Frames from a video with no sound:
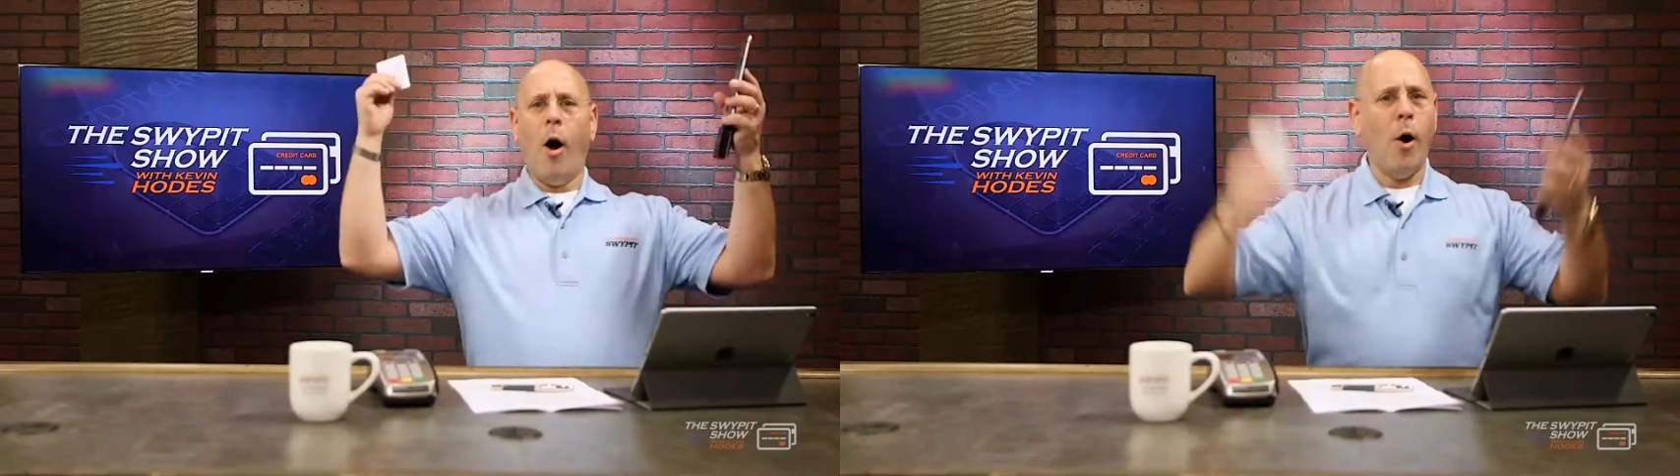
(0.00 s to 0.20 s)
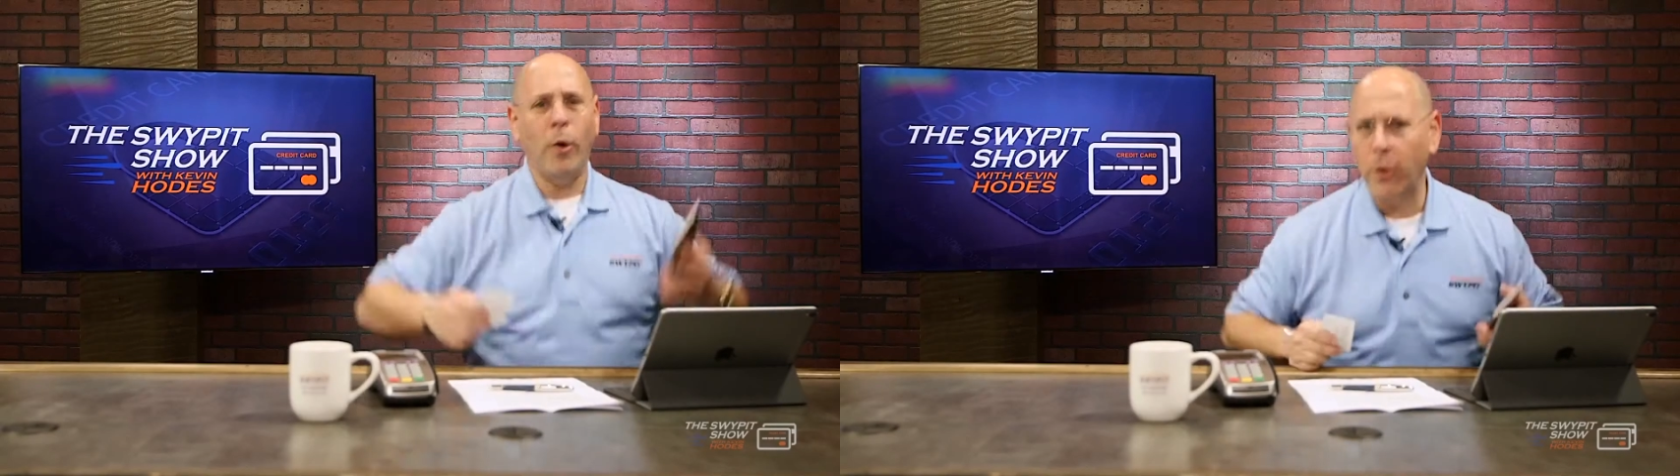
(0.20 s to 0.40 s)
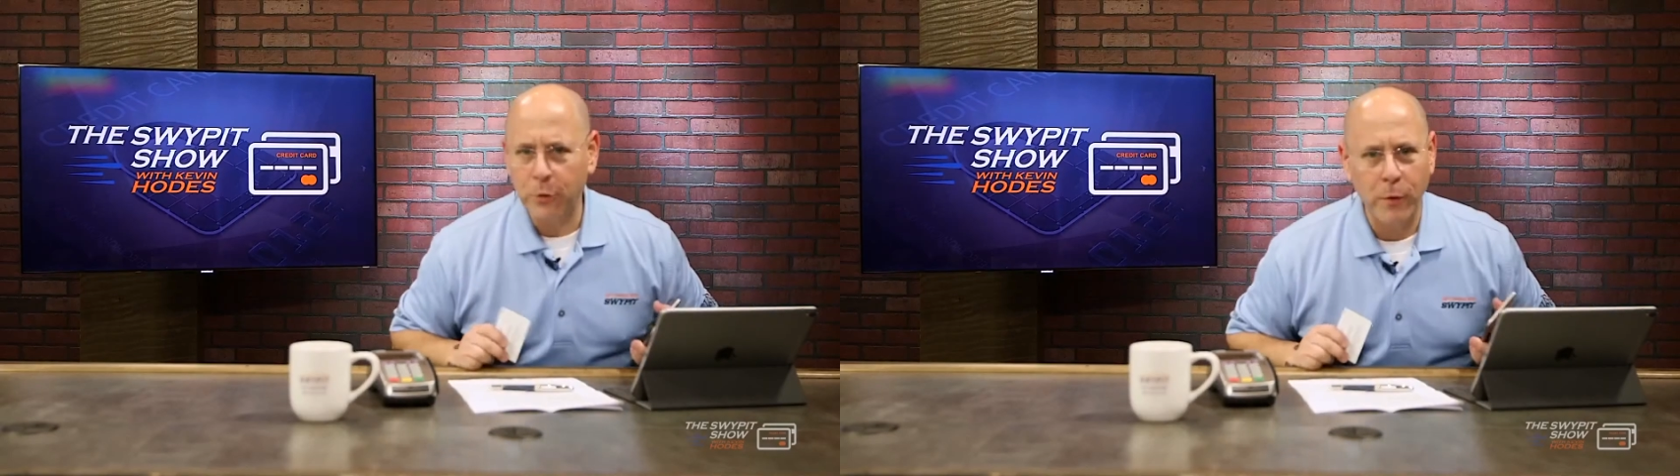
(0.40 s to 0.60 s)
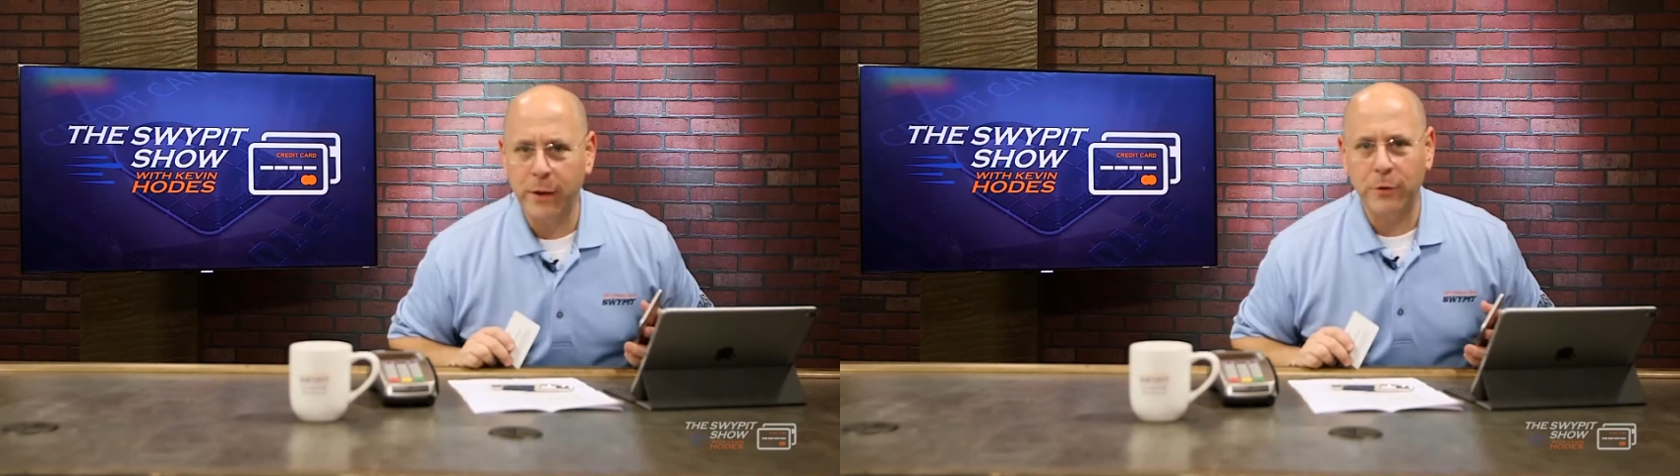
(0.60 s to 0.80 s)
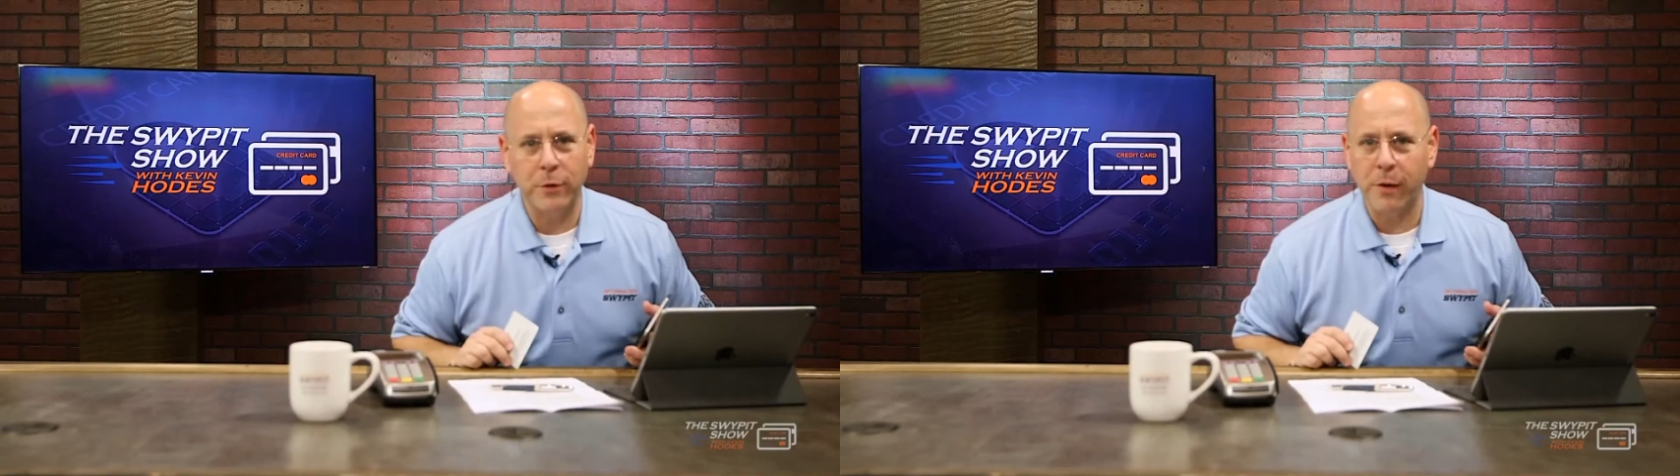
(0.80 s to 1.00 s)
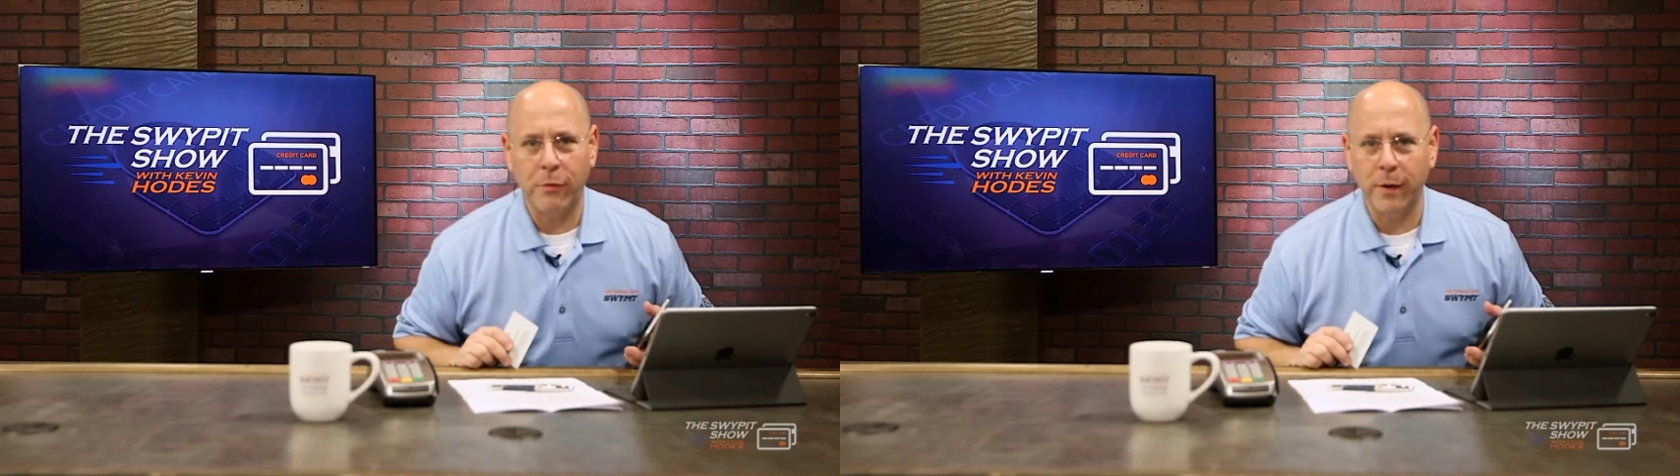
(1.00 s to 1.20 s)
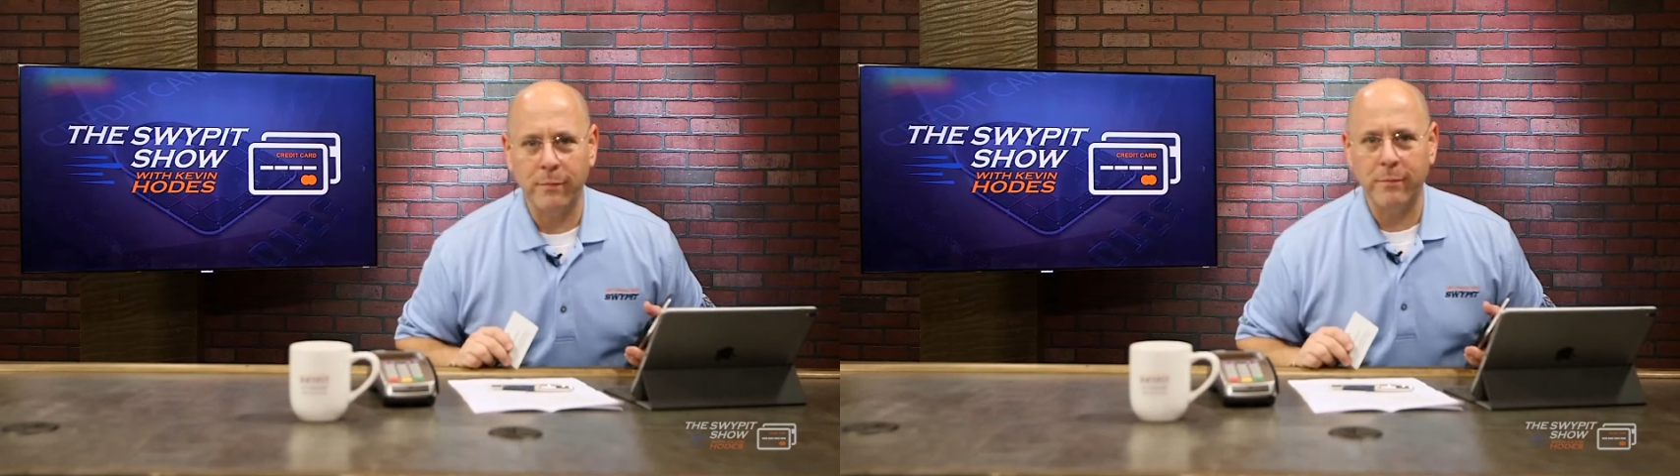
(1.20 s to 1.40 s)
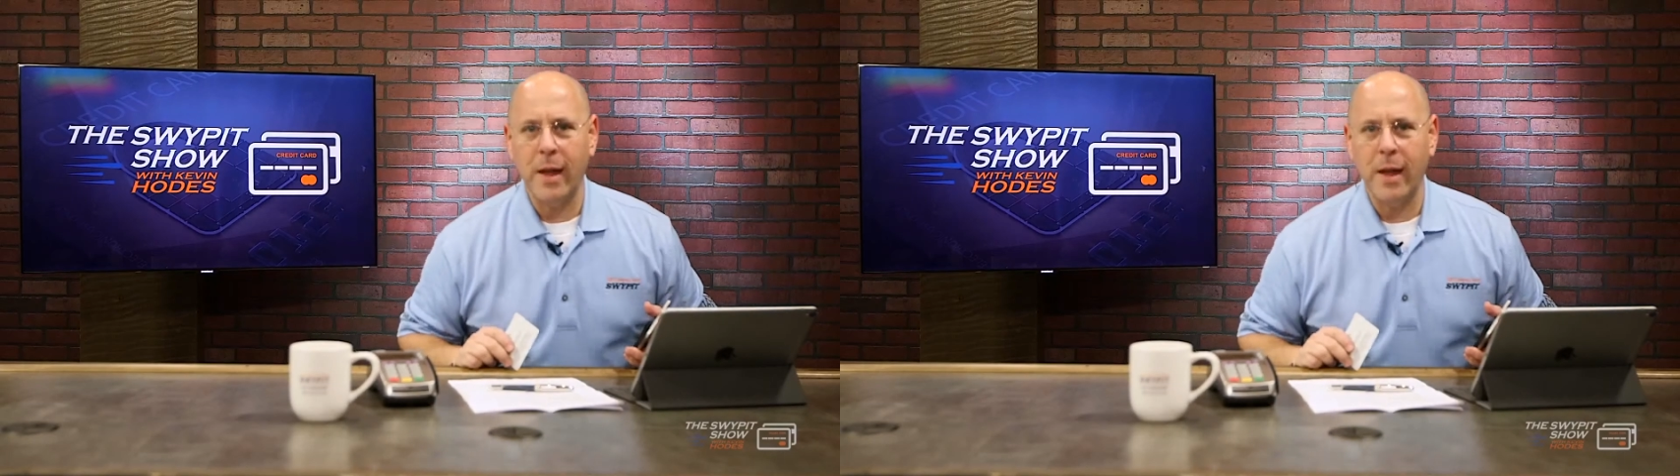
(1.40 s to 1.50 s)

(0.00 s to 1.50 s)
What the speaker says: all those rates are different.